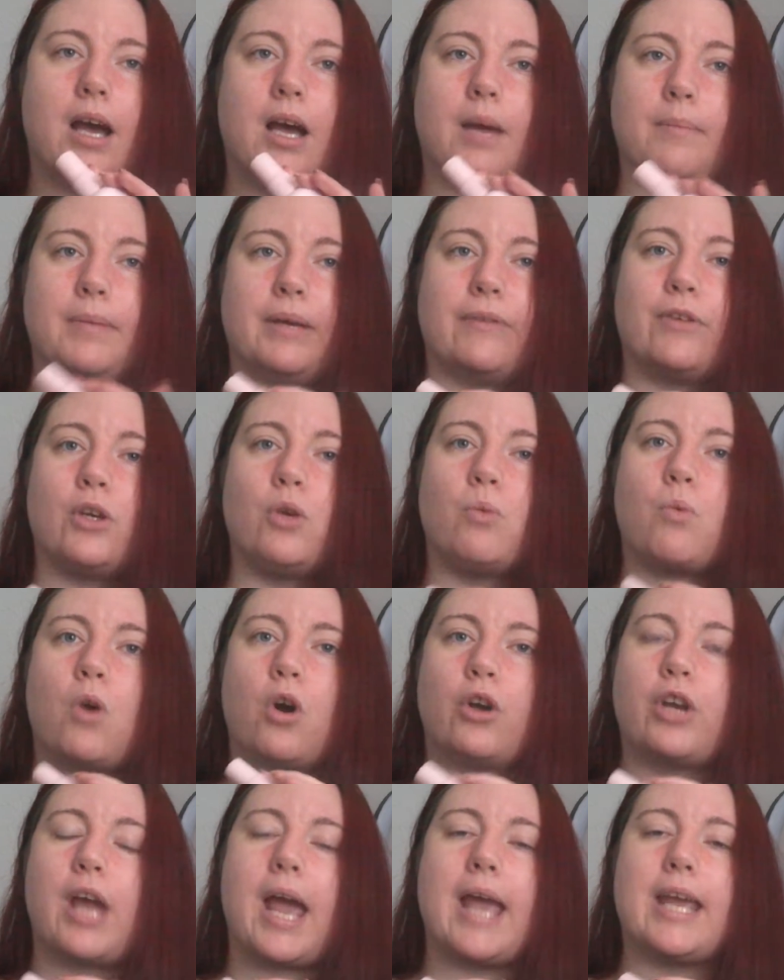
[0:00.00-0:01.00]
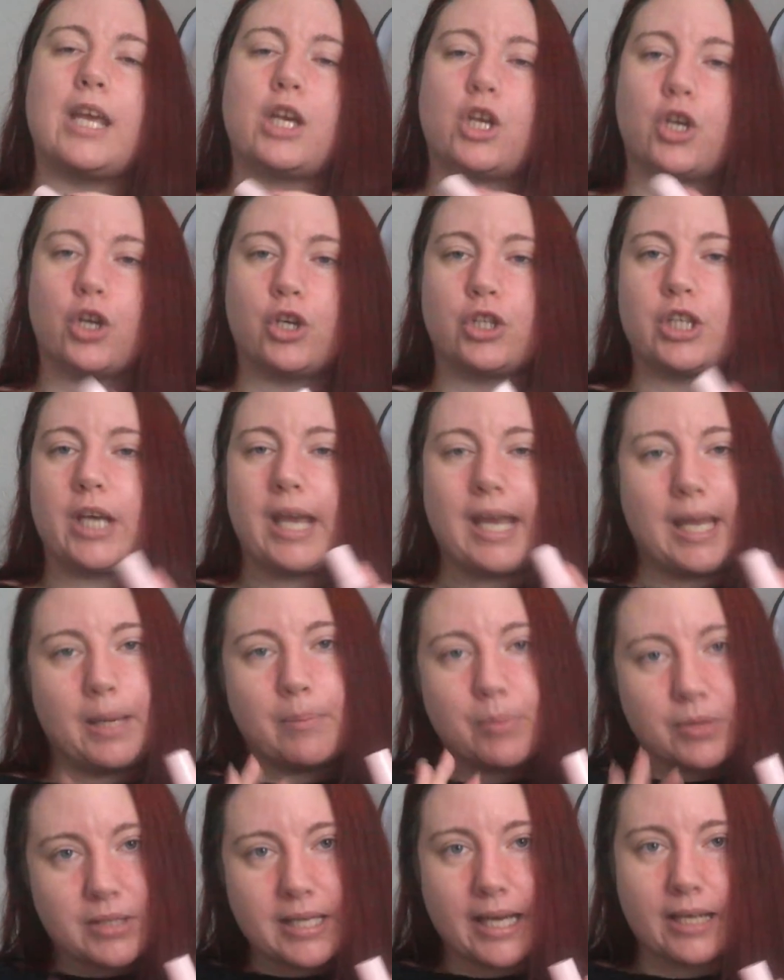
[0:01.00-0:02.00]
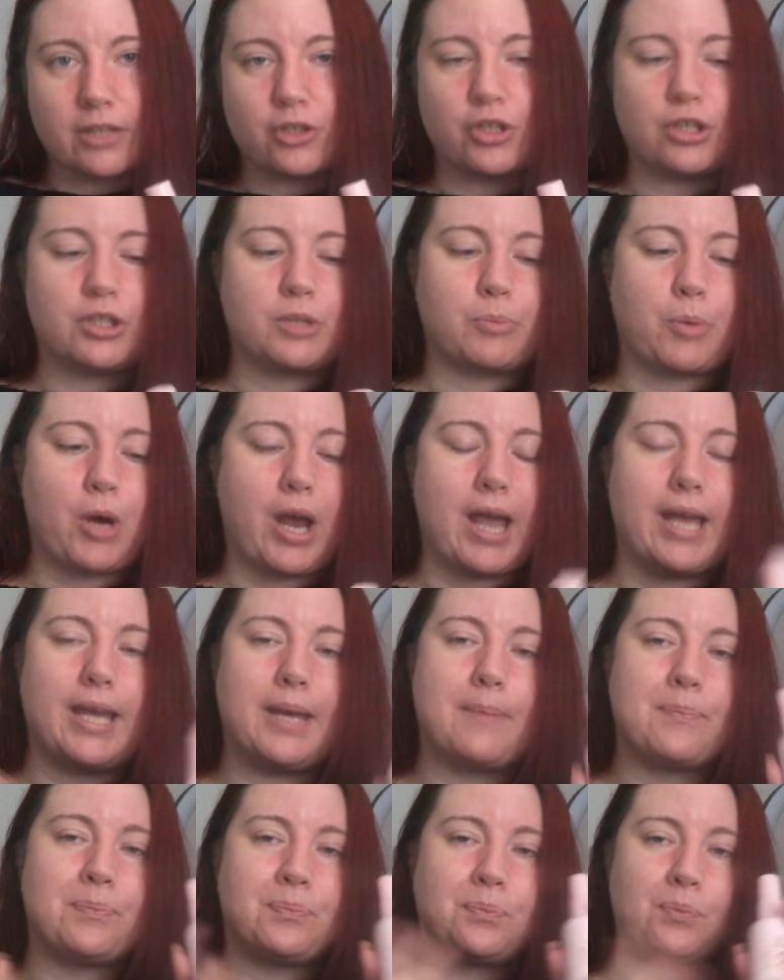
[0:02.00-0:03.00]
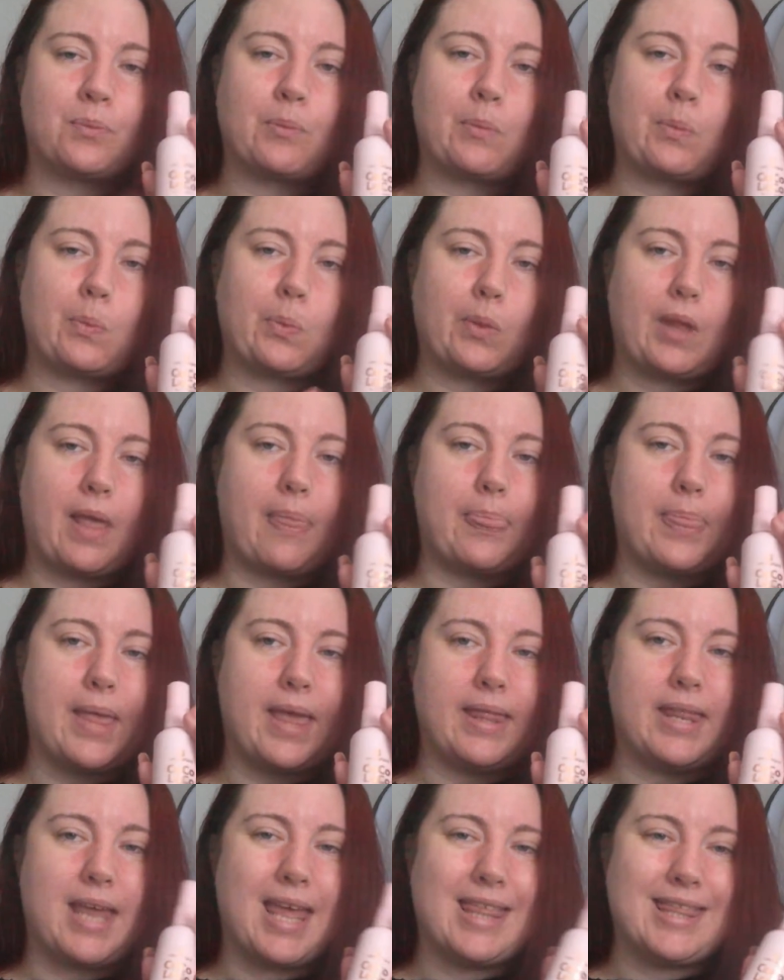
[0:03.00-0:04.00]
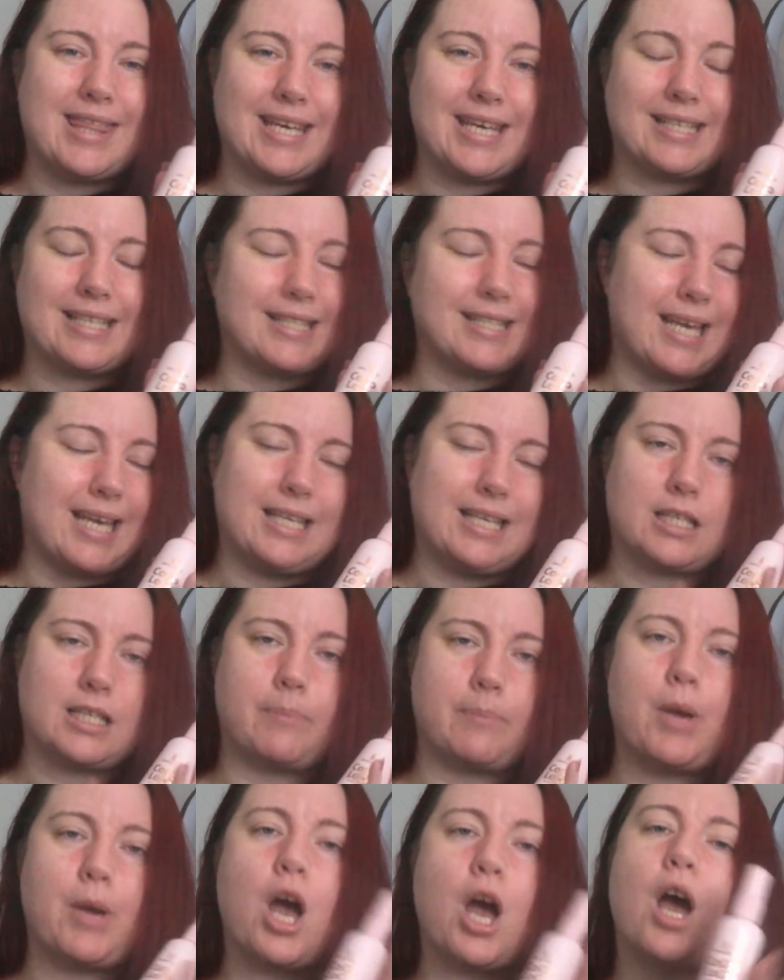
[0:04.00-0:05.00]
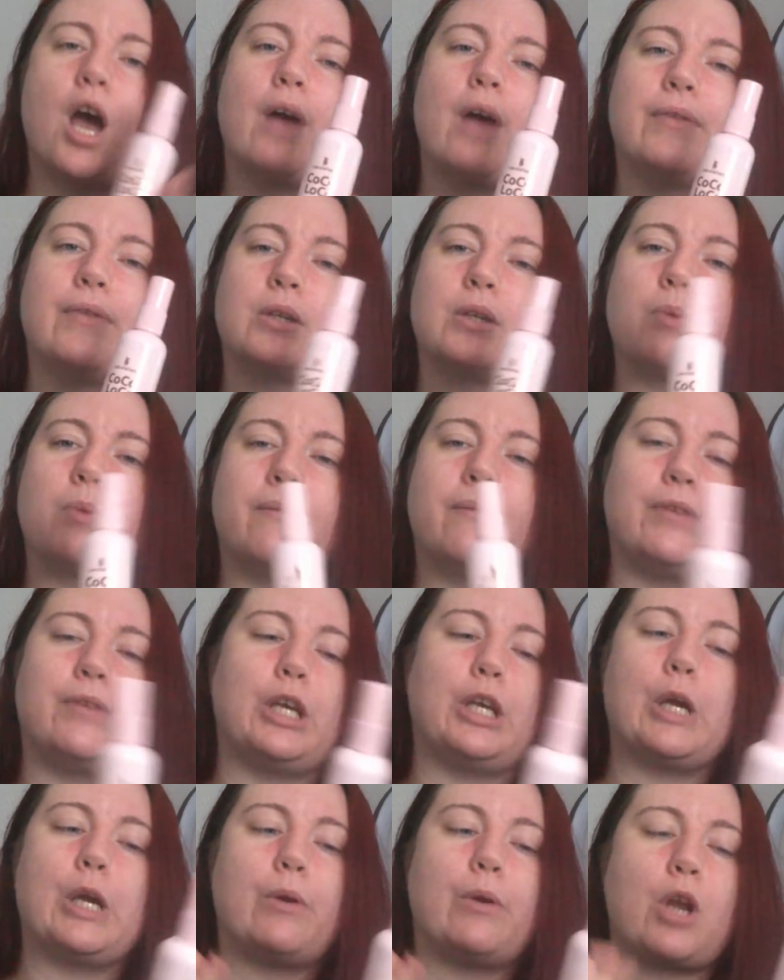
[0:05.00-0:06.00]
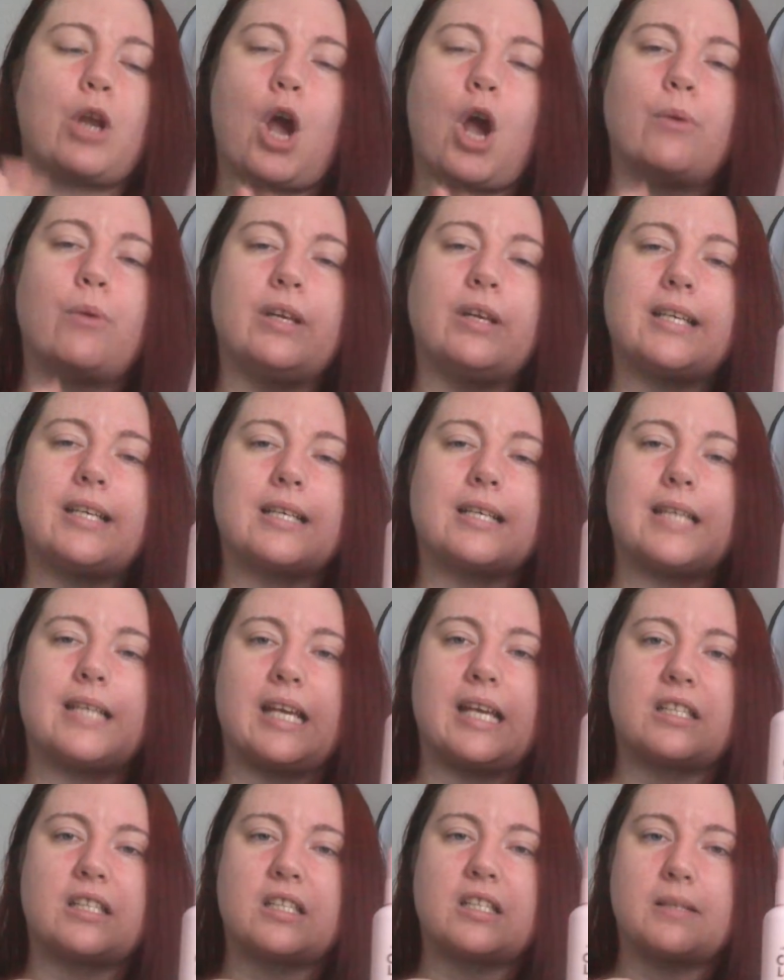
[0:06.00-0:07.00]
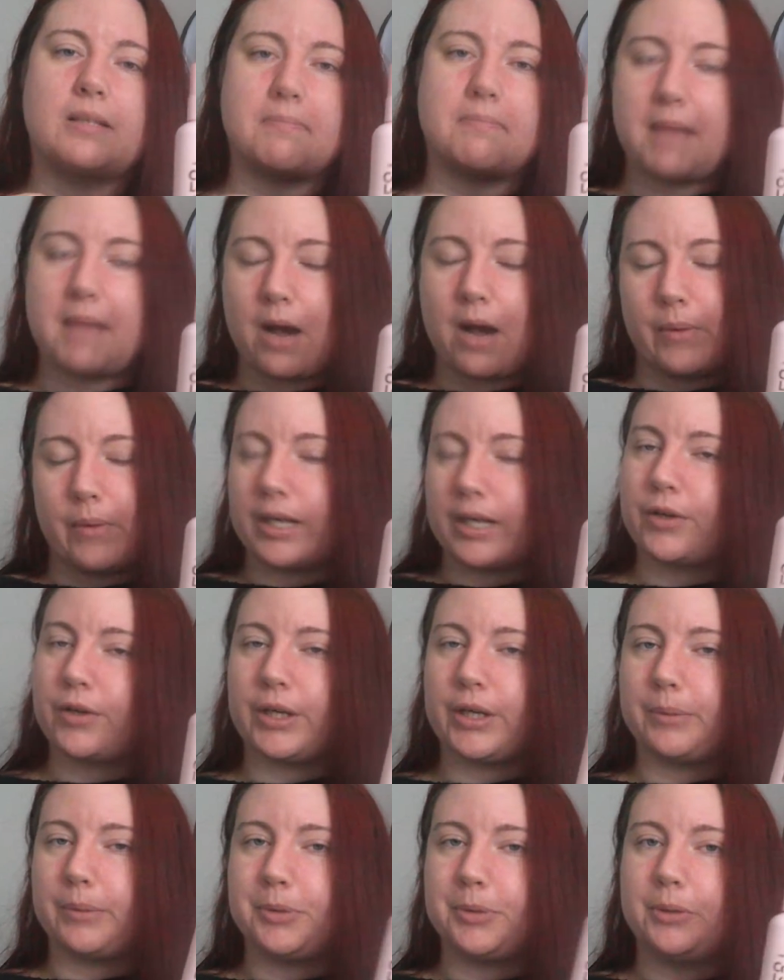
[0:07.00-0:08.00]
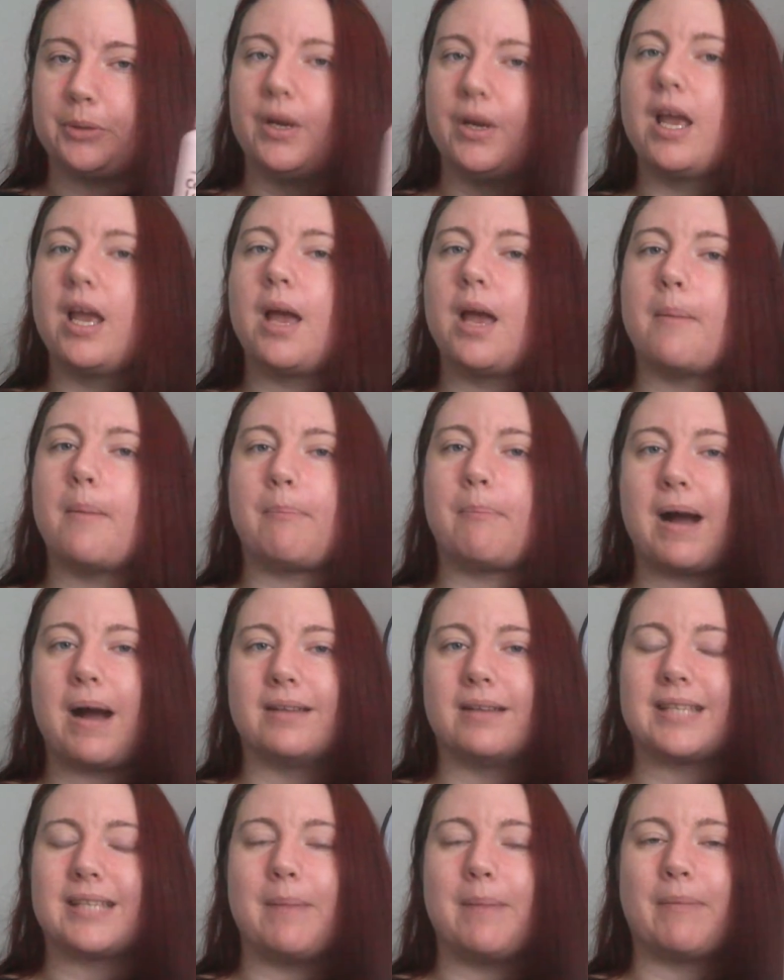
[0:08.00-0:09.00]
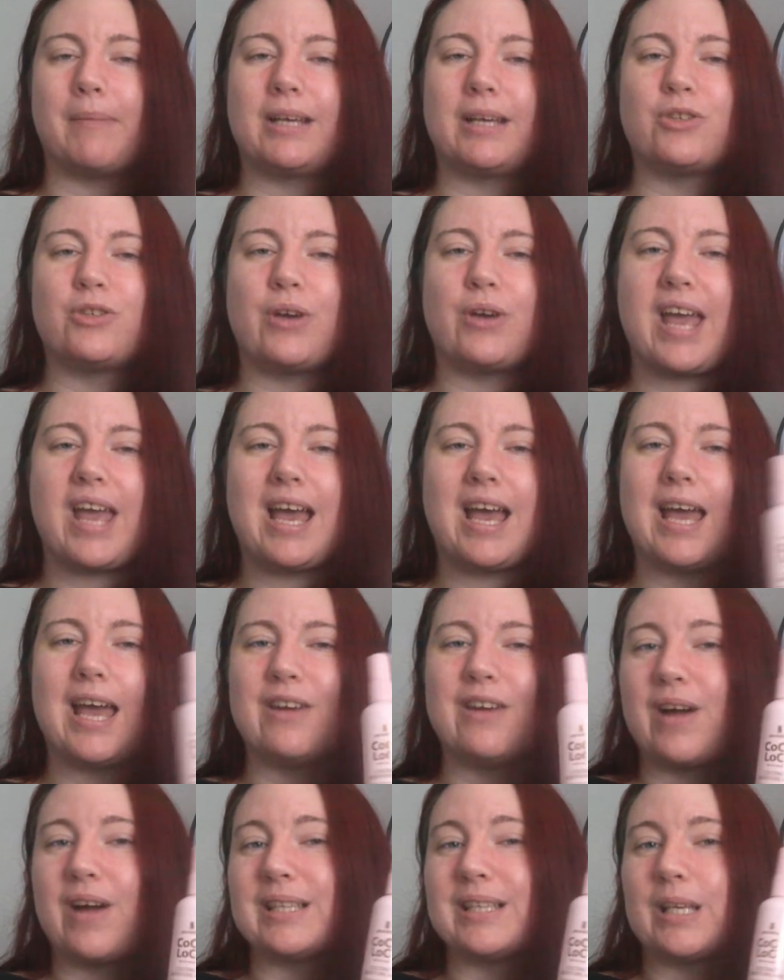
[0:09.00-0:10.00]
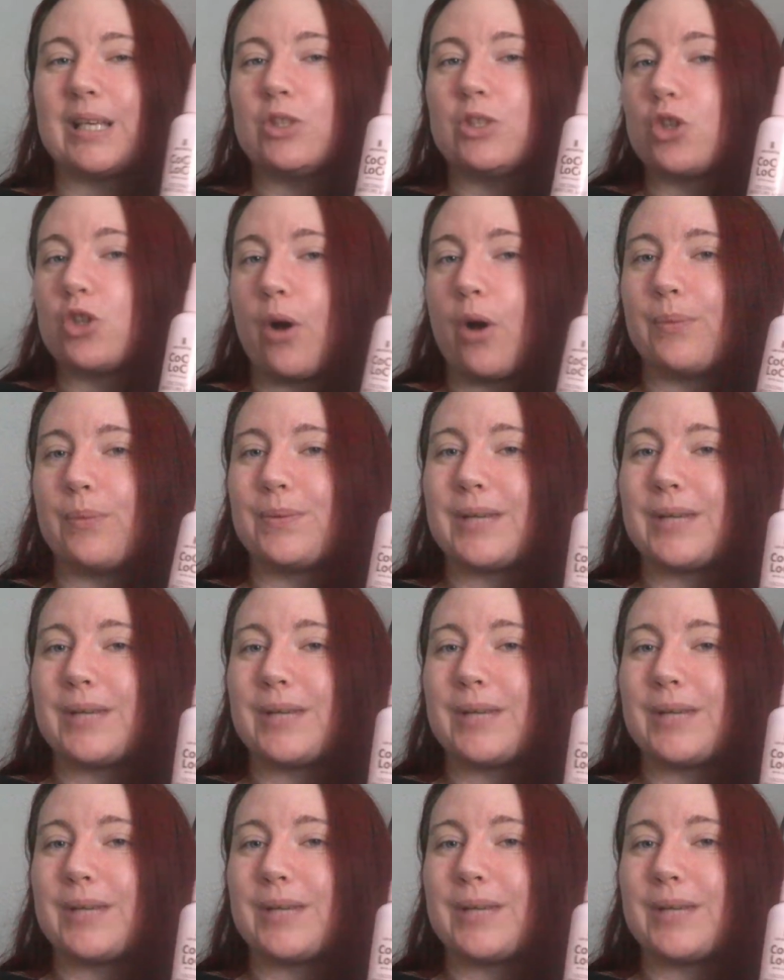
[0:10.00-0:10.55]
If you want a good heat protection spray, then this is the perfect one for you. Not only does it smell incredible, but it makes your hair nice and soft.